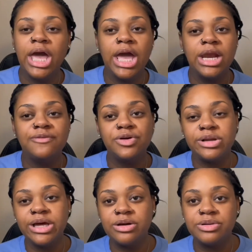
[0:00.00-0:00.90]
And if you
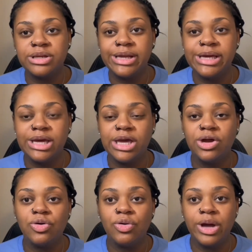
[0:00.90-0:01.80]
click on the link,
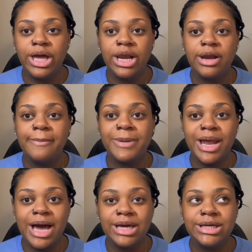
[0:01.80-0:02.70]
it'll go ahead and
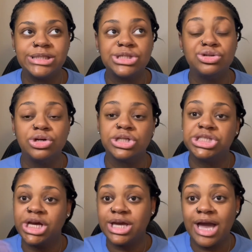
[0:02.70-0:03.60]
apply it to your
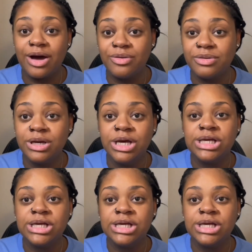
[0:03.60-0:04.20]
checkout.